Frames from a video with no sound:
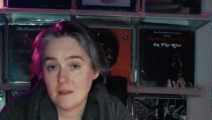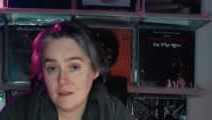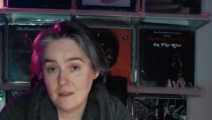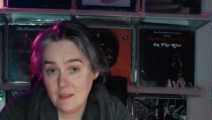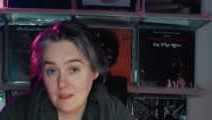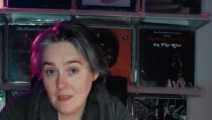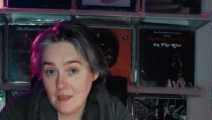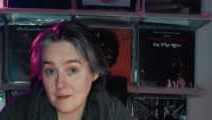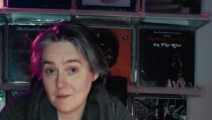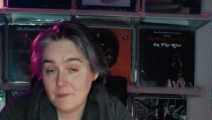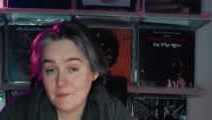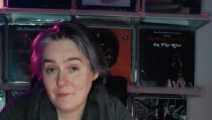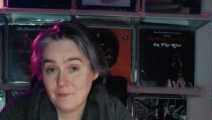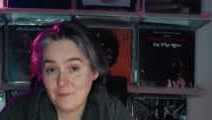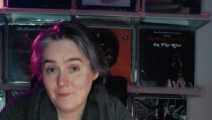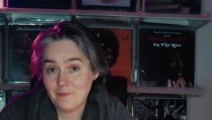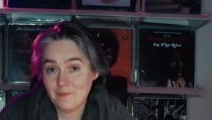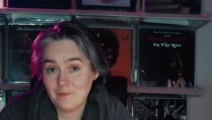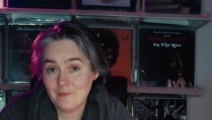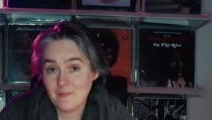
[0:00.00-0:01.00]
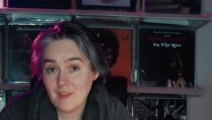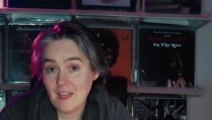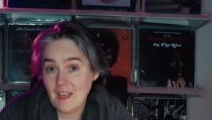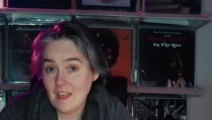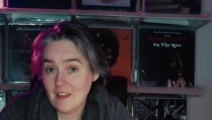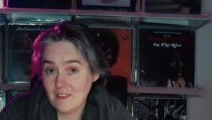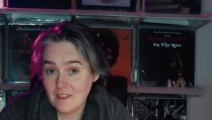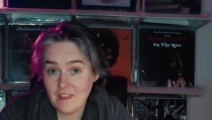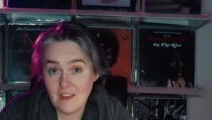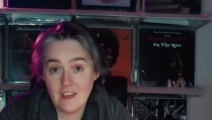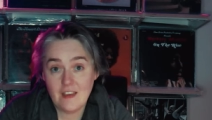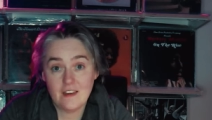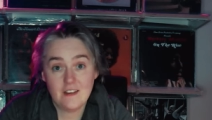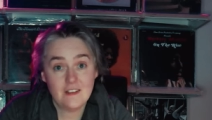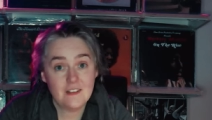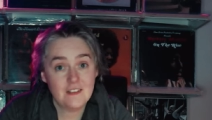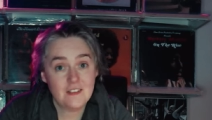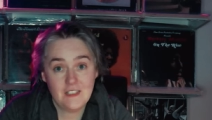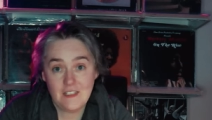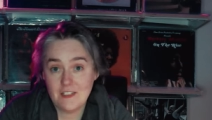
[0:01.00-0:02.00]
Yeah, and
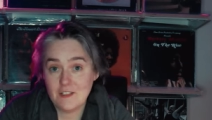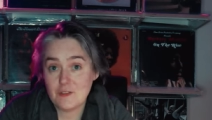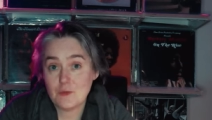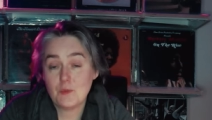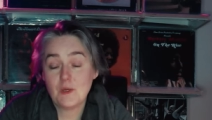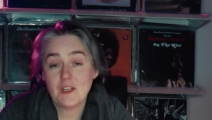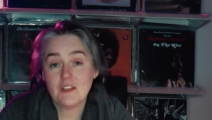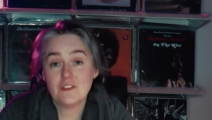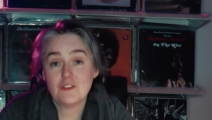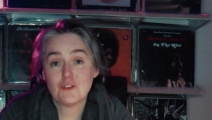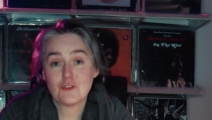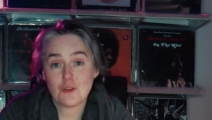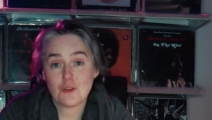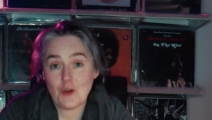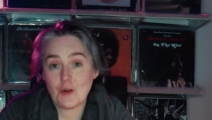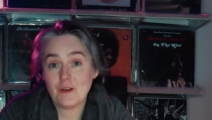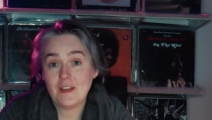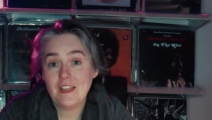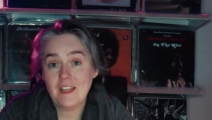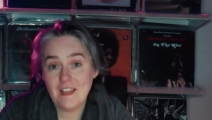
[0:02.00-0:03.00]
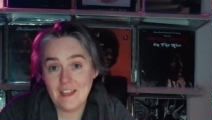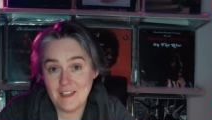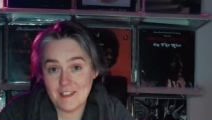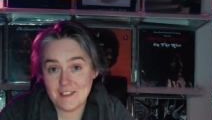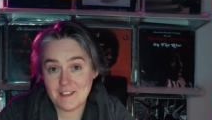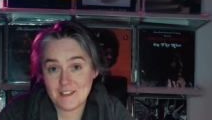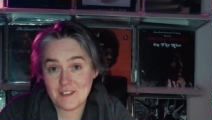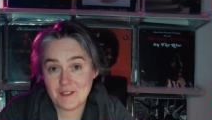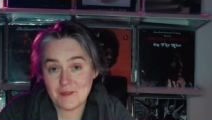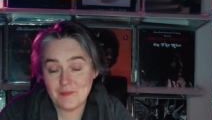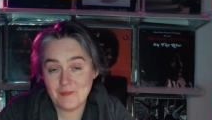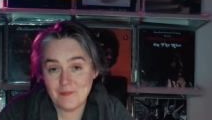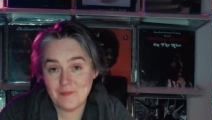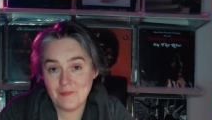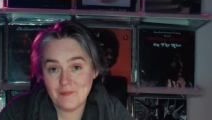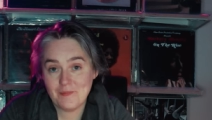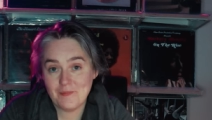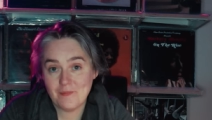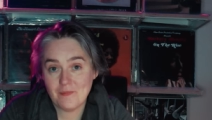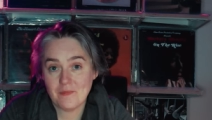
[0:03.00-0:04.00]
there is where the story ends.
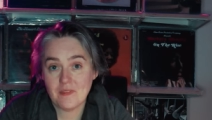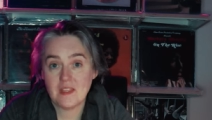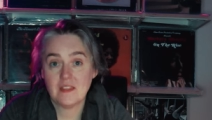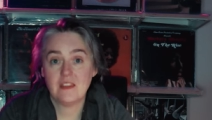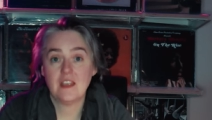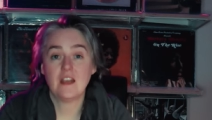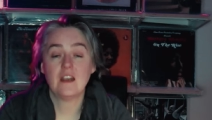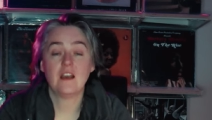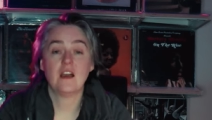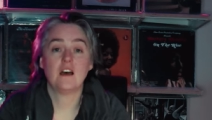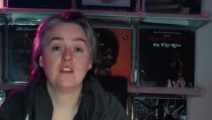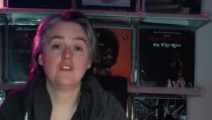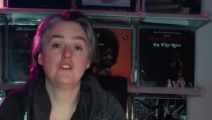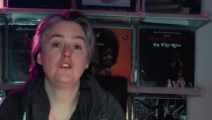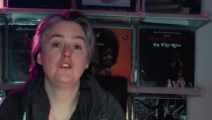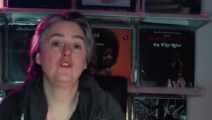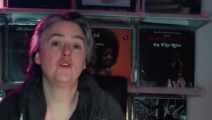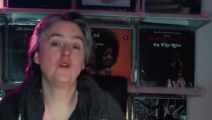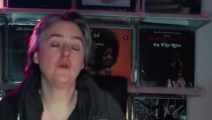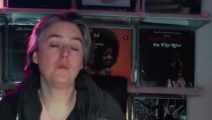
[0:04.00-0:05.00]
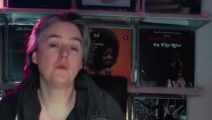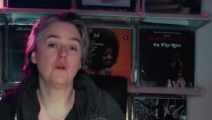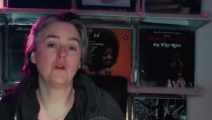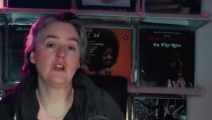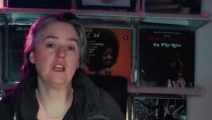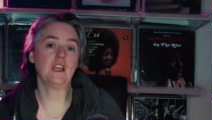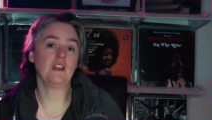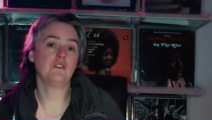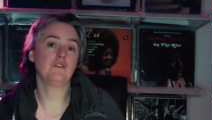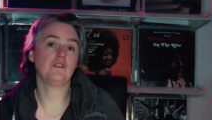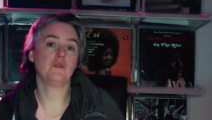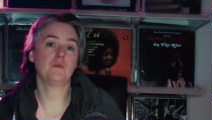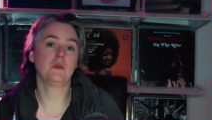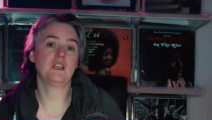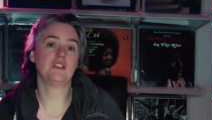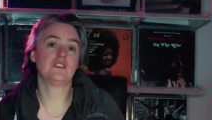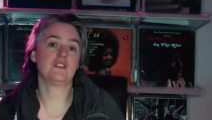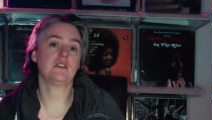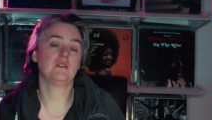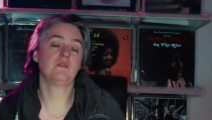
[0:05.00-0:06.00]
There are no more
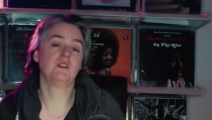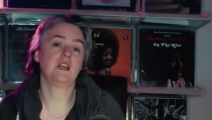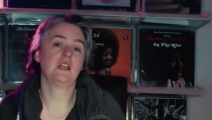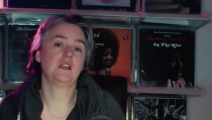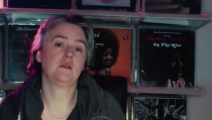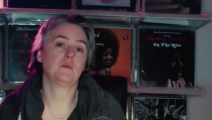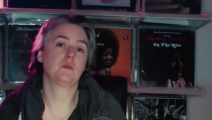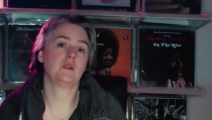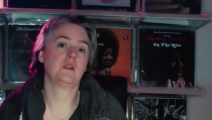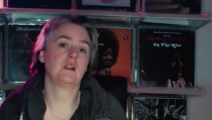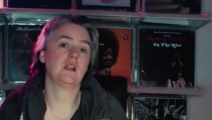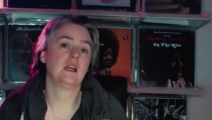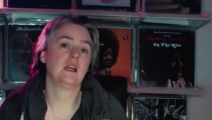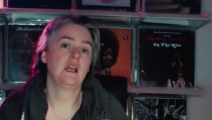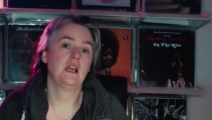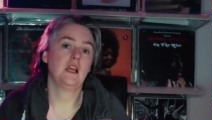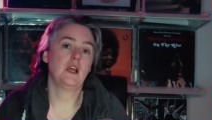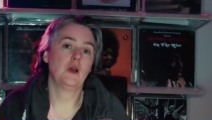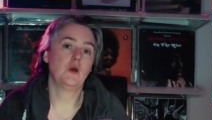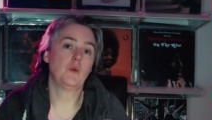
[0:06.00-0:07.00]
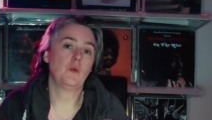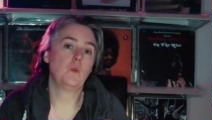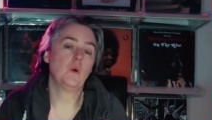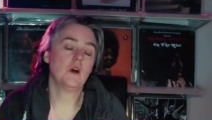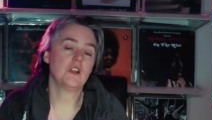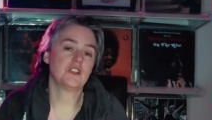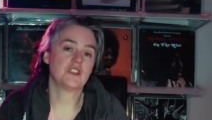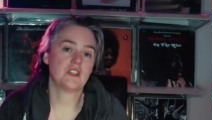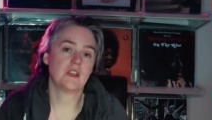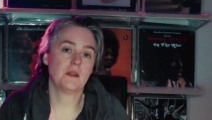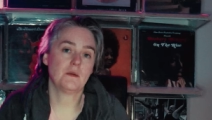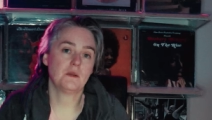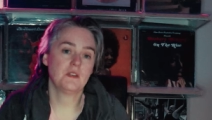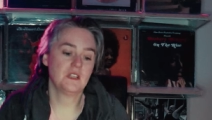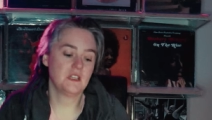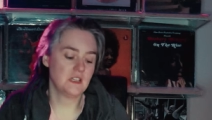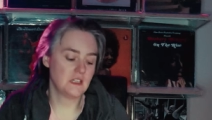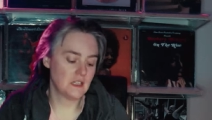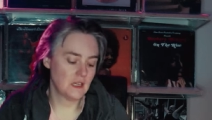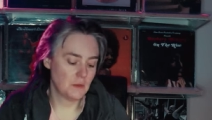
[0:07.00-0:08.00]
information available what Sharon
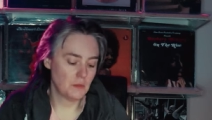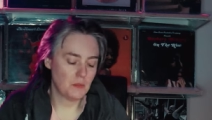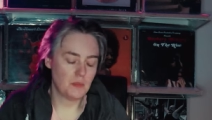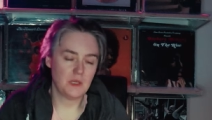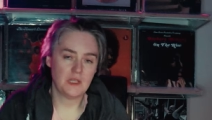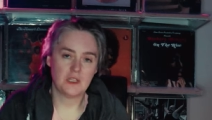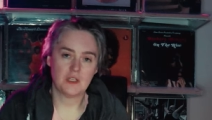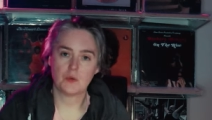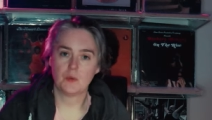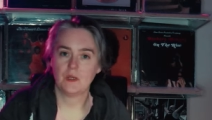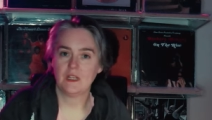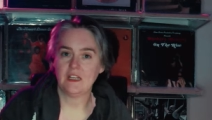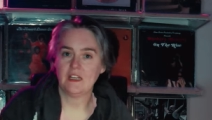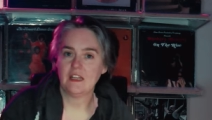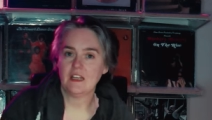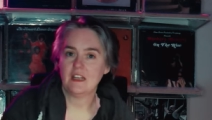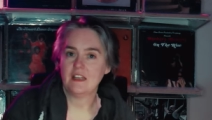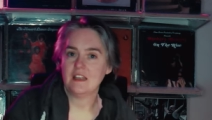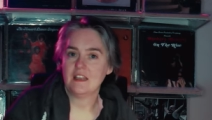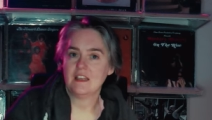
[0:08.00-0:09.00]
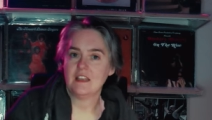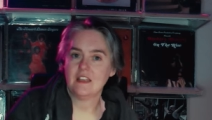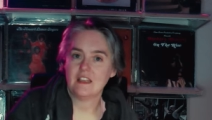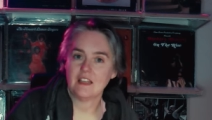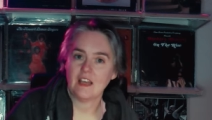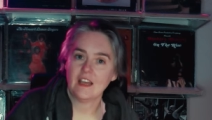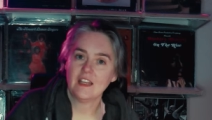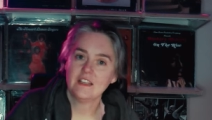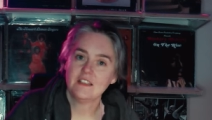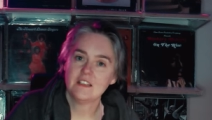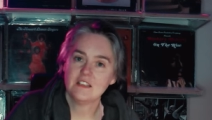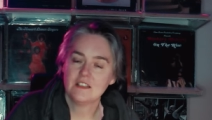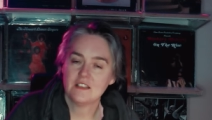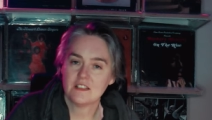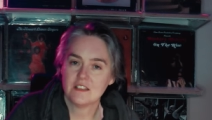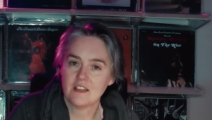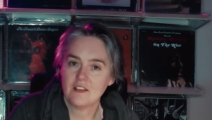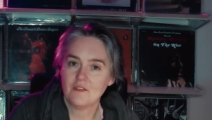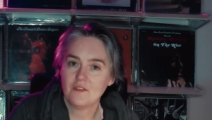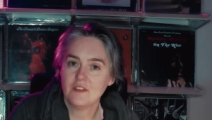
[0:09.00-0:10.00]
did between nineteen
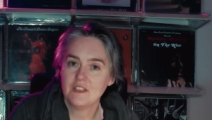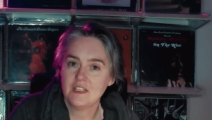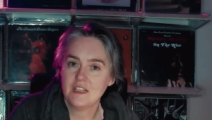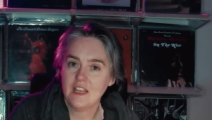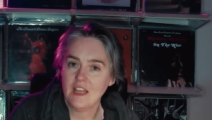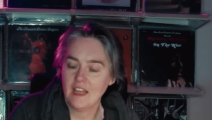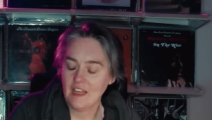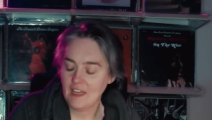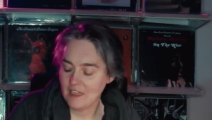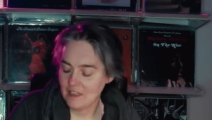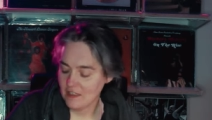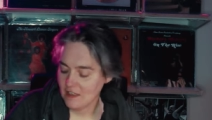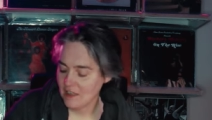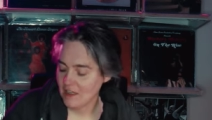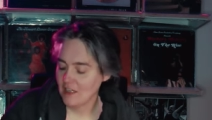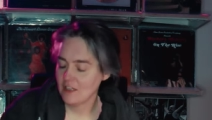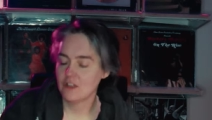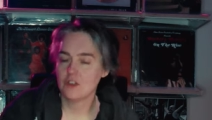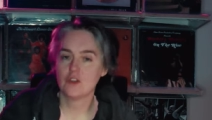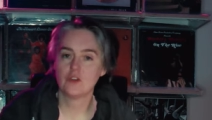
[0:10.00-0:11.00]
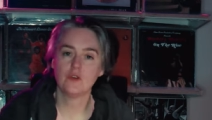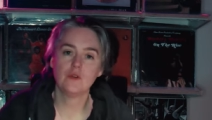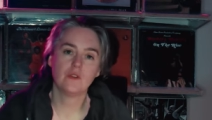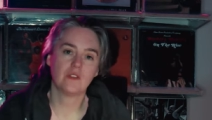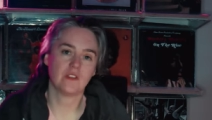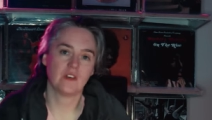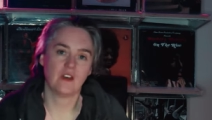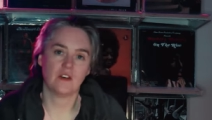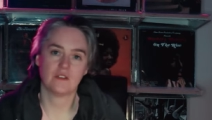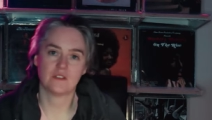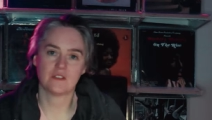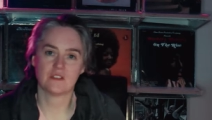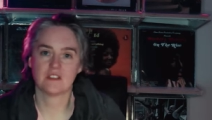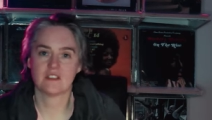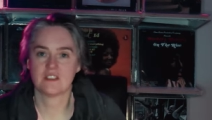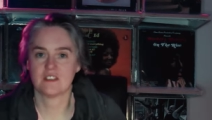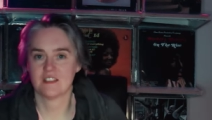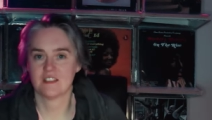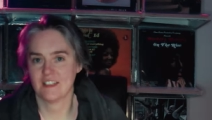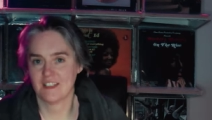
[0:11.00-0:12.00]
seventy-eight and two thousand
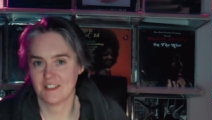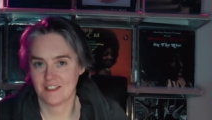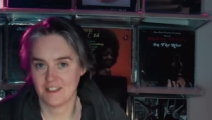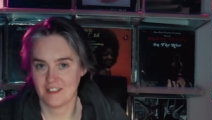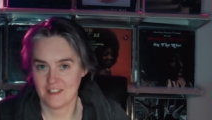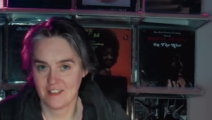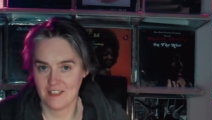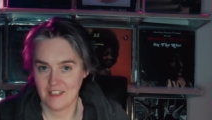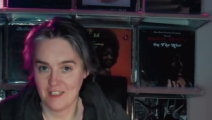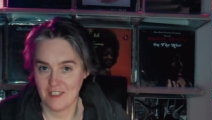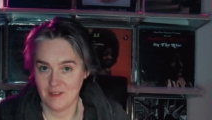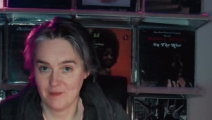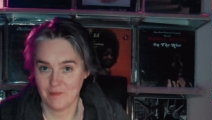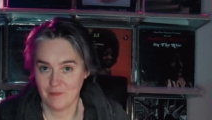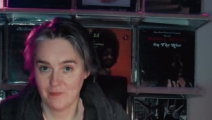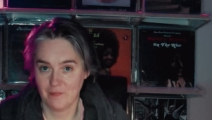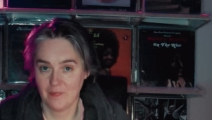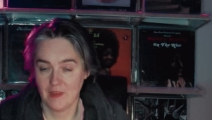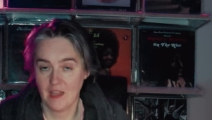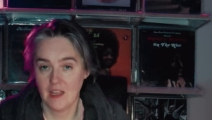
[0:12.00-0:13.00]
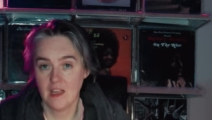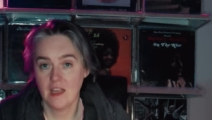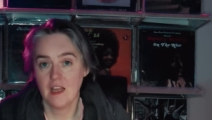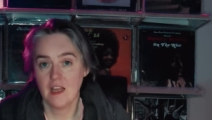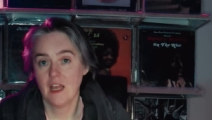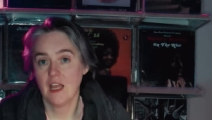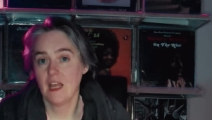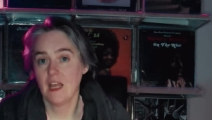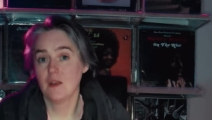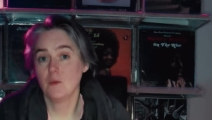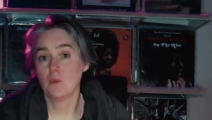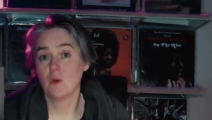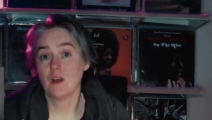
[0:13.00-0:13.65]
sixteen, and